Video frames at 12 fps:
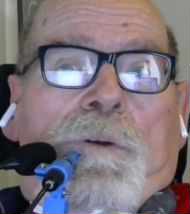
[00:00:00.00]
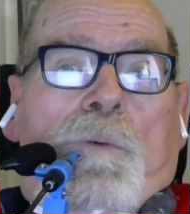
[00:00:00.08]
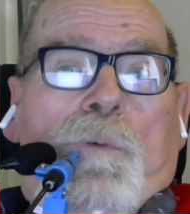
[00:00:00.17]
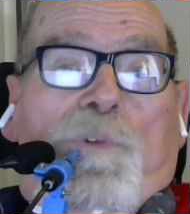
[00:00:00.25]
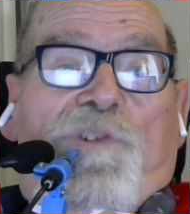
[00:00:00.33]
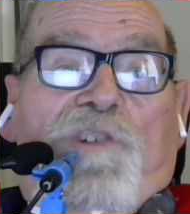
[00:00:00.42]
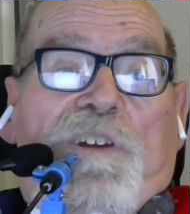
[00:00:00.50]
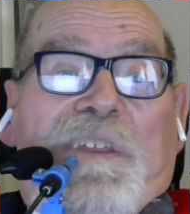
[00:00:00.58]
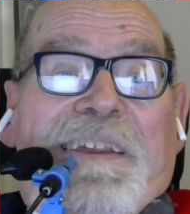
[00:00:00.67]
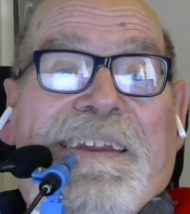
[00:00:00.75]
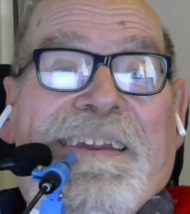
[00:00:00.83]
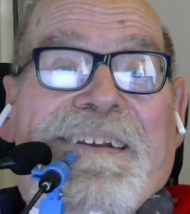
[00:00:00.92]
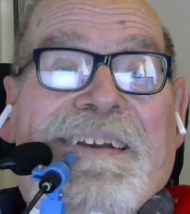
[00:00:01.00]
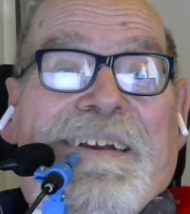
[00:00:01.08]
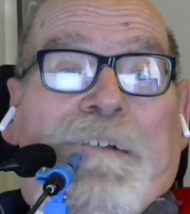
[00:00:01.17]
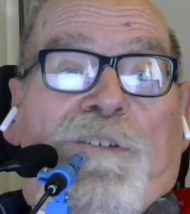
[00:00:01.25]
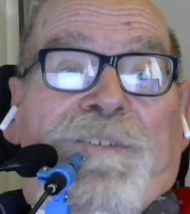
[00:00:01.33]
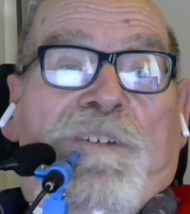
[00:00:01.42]
we would generally hang
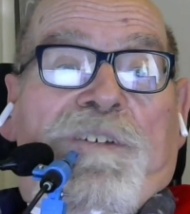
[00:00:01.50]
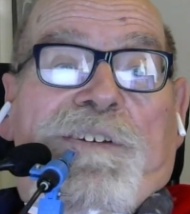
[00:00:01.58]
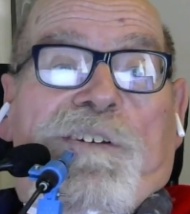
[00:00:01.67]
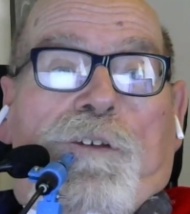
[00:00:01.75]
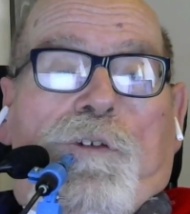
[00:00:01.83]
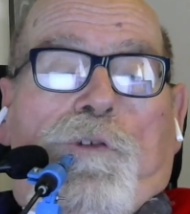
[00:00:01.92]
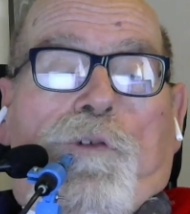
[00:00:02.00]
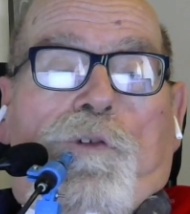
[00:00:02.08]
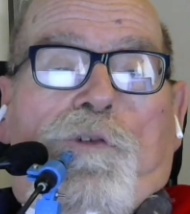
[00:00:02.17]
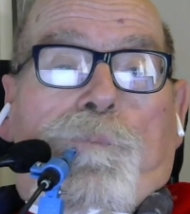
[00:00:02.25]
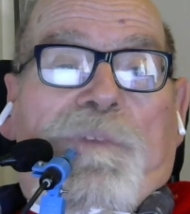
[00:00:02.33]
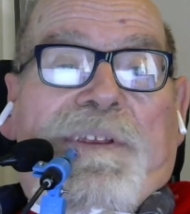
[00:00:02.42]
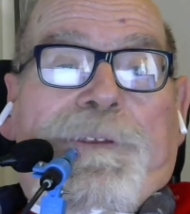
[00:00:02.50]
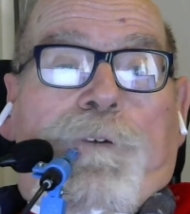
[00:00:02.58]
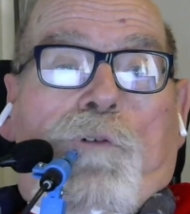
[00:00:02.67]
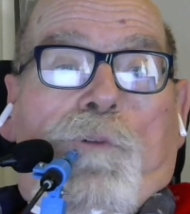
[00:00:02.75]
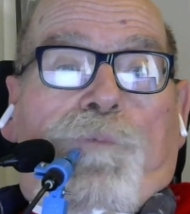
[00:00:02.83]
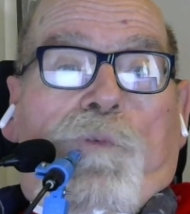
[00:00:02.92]
out in the church meeting
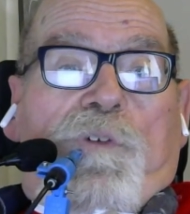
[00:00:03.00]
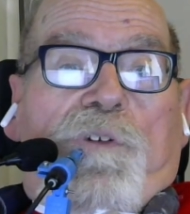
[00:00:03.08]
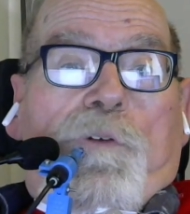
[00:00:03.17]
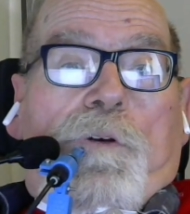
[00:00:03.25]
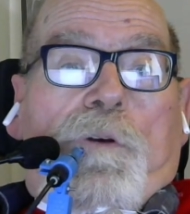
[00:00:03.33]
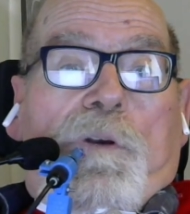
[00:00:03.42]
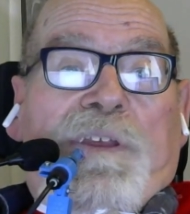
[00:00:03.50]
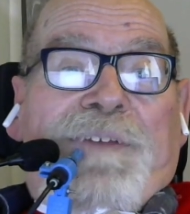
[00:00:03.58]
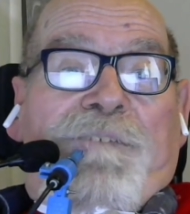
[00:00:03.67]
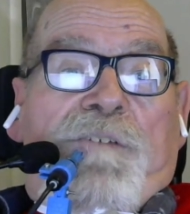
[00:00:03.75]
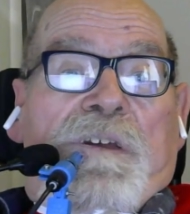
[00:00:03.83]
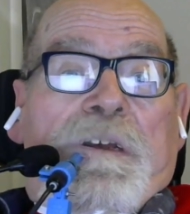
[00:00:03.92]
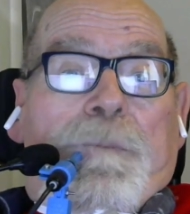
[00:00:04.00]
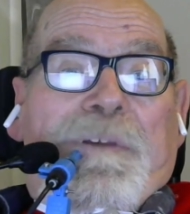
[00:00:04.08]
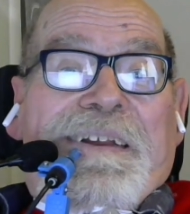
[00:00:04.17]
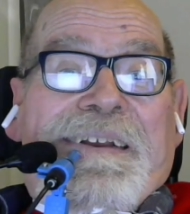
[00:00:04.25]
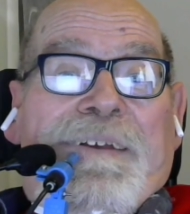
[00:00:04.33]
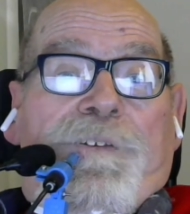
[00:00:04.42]
room for a talk
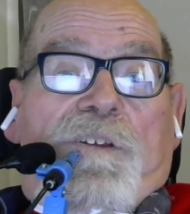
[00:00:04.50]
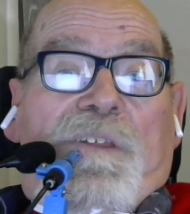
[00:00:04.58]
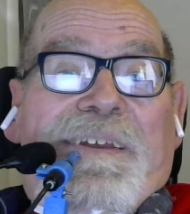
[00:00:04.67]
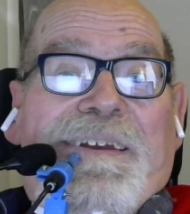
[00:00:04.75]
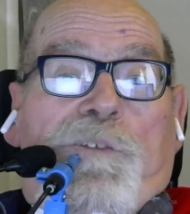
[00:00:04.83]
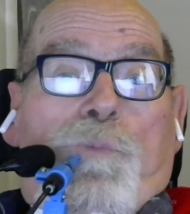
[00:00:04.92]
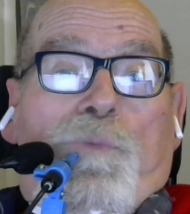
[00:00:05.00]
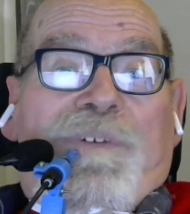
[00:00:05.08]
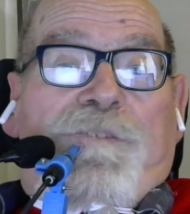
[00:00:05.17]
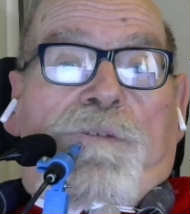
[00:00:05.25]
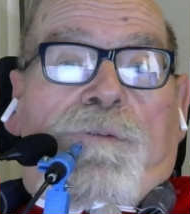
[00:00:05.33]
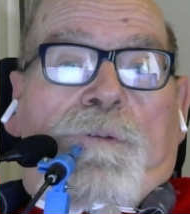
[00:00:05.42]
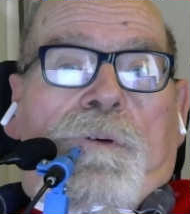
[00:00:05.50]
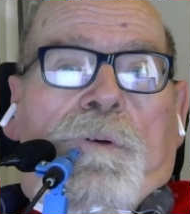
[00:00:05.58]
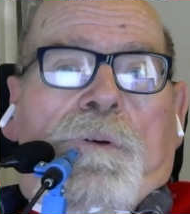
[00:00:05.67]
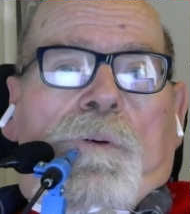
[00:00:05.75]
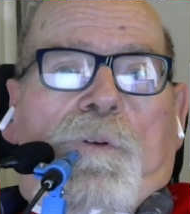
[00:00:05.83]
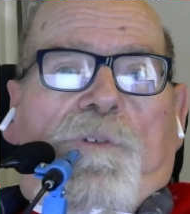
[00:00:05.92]
about how the class went
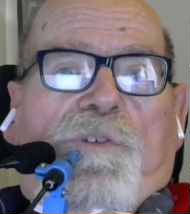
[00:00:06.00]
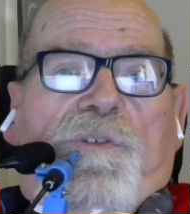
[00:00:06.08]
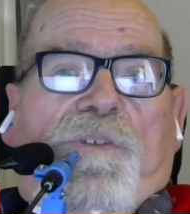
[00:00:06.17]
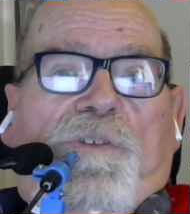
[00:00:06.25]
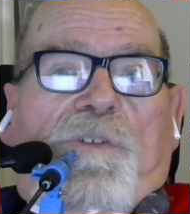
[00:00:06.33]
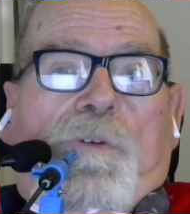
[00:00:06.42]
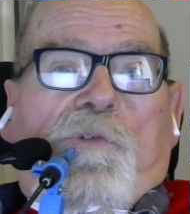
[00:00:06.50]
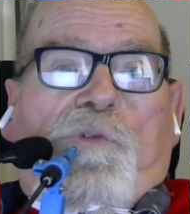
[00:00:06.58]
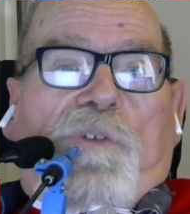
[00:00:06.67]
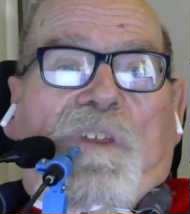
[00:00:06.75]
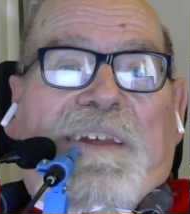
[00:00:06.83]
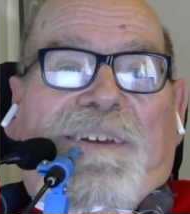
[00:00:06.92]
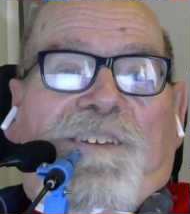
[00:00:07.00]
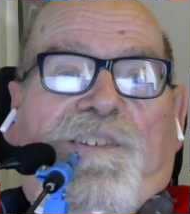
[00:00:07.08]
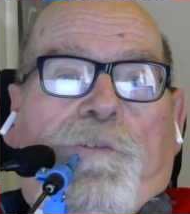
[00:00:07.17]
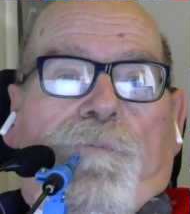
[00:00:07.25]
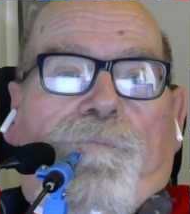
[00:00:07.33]
or just to socialize.